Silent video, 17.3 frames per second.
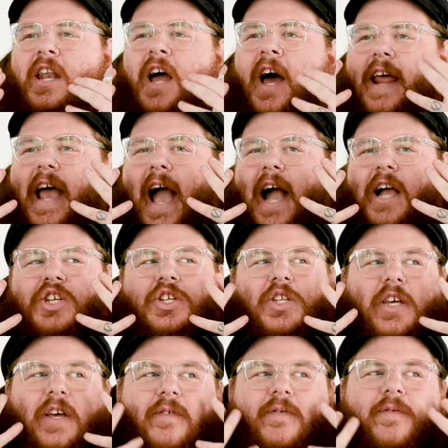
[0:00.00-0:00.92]
not
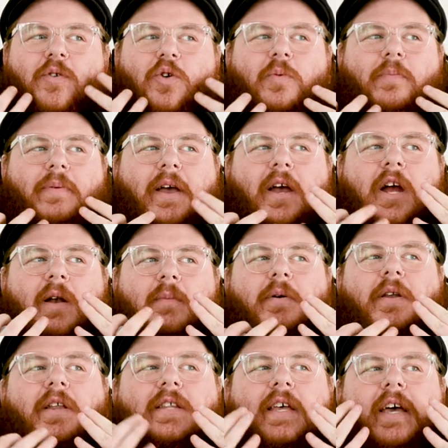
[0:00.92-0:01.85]
actually a full beard,
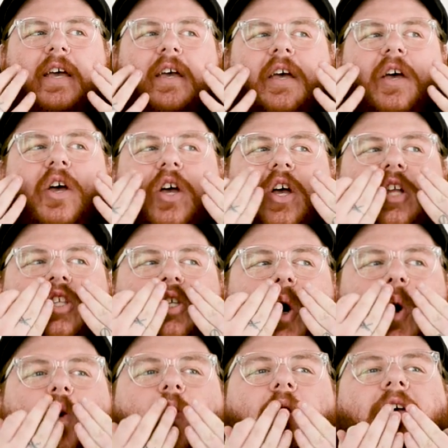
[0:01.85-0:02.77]
but it's like, it's
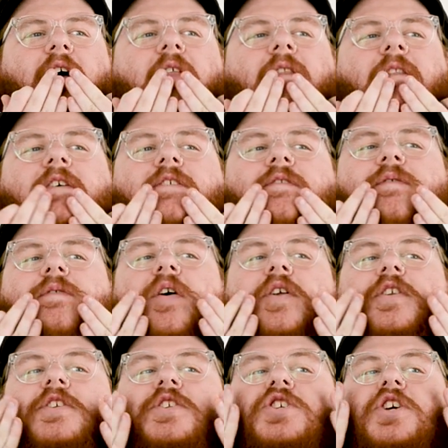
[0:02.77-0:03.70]
only on this
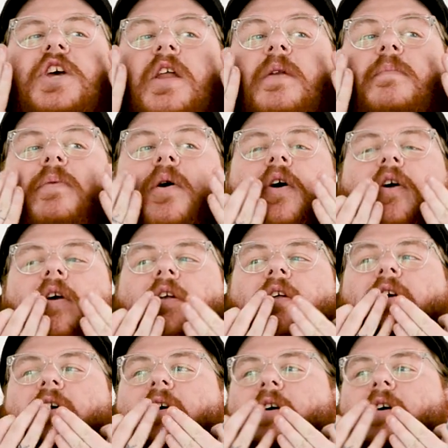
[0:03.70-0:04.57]
front chin part.